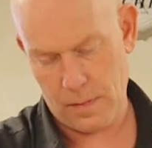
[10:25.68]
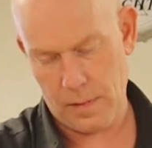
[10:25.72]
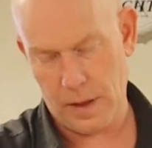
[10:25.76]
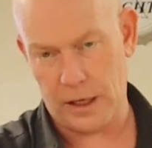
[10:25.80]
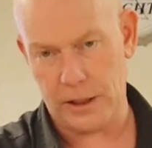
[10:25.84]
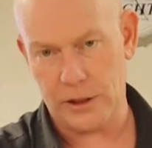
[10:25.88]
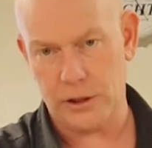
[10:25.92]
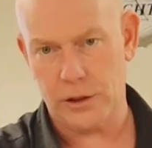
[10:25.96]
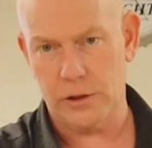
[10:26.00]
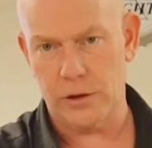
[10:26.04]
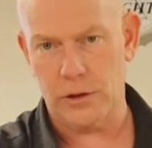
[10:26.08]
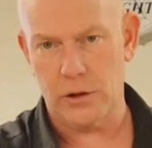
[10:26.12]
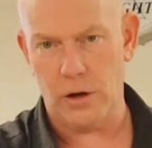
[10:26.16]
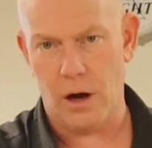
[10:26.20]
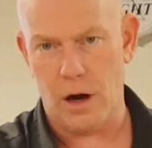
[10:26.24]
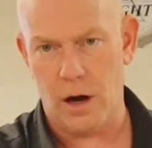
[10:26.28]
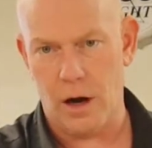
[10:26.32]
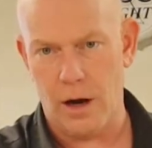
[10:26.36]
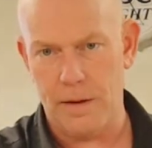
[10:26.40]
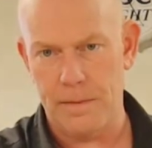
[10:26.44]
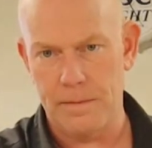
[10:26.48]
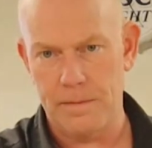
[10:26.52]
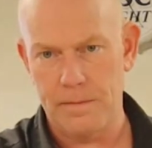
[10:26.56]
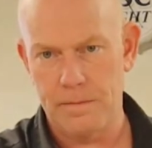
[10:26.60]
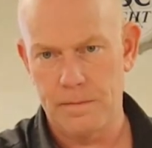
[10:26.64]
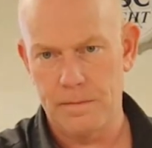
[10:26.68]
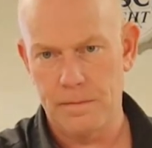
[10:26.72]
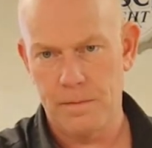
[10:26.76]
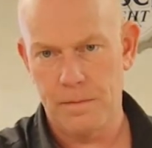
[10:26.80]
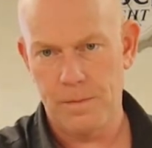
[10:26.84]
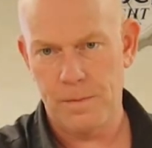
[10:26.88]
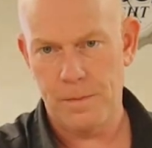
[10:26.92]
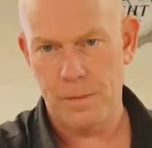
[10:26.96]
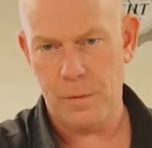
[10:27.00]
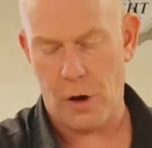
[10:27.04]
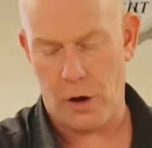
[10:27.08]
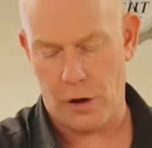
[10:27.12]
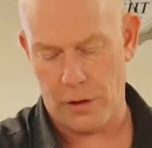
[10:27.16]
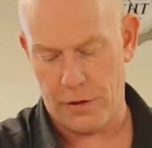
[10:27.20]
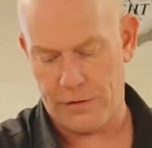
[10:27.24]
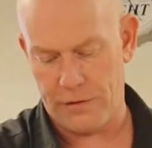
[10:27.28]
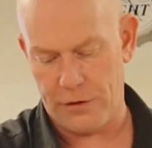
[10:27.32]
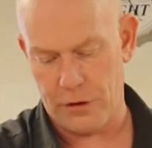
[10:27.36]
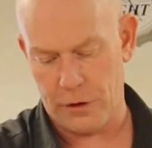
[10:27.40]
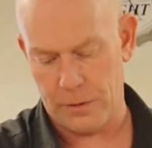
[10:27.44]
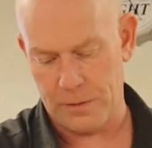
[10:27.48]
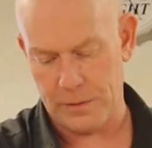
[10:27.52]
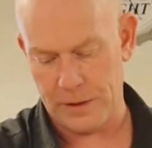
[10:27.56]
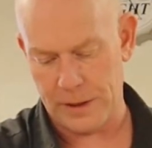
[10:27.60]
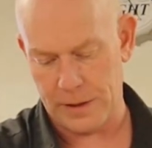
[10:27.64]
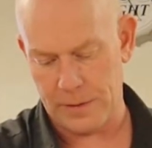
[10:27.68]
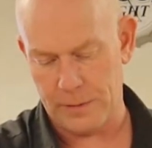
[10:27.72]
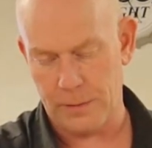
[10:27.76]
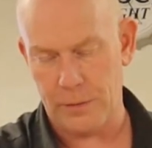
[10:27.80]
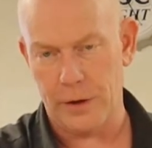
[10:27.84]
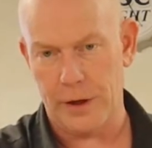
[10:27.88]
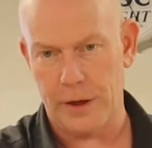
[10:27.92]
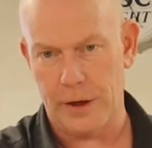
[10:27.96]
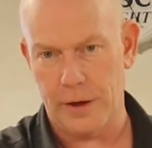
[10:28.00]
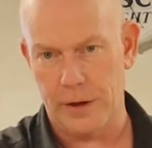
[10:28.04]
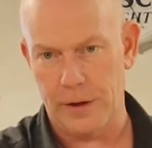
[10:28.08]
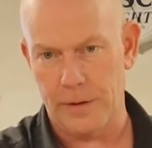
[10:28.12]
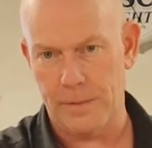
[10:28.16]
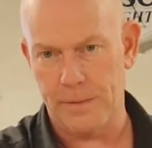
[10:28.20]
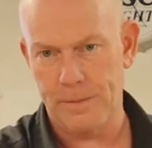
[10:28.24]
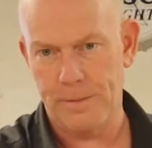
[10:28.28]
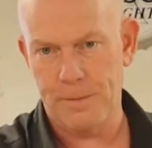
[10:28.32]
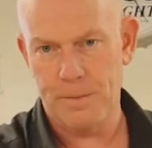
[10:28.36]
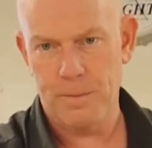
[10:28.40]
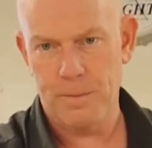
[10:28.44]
That should draw all the fumes in pretty good.